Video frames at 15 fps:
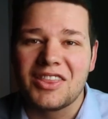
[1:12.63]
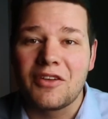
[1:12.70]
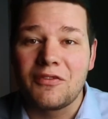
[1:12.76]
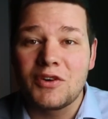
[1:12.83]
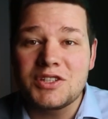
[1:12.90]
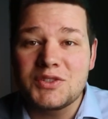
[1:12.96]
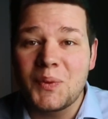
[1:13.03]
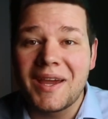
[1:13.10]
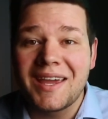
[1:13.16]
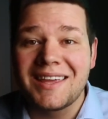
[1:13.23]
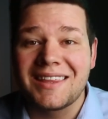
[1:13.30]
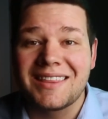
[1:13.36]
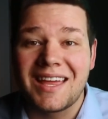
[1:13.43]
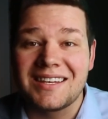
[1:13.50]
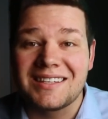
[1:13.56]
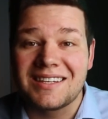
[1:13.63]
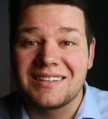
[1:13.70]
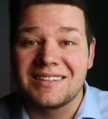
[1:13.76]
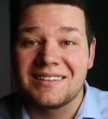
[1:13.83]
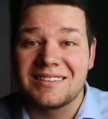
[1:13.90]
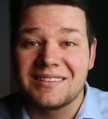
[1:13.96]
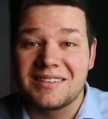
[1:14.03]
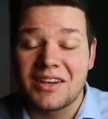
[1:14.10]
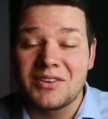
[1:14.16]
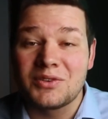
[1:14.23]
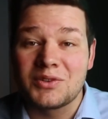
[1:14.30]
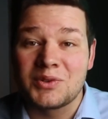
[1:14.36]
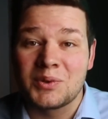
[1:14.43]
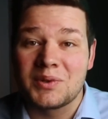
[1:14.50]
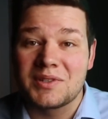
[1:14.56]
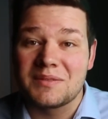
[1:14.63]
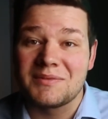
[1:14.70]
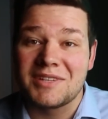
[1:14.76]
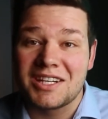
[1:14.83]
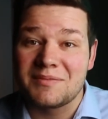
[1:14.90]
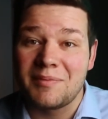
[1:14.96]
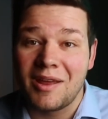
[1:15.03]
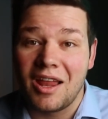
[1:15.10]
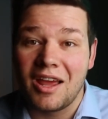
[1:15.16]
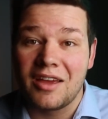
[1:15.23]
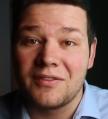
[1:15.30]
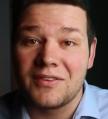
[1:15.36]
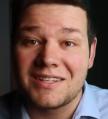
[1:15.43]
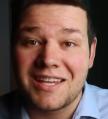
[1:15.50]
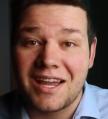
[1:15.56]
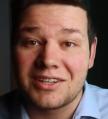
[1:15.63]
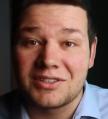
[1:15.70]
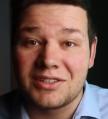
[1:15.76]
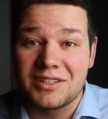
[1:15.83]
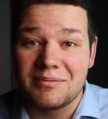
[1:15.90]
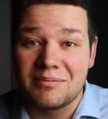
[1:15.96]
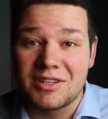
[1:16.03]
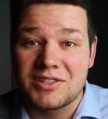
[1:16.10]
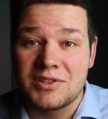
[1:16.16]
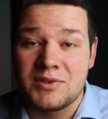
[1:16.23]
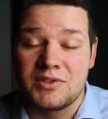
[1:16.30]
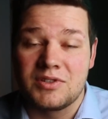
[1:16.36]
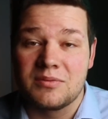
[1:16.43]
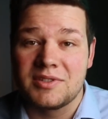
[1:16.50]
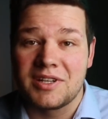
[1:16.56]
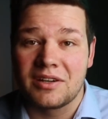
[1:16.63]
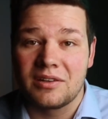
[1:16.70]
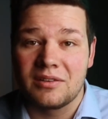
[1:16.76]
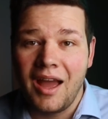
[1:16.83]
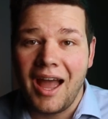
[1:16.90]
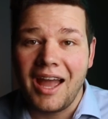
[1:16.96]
The first way that dental tourism changed my life is actually this YouTube channel.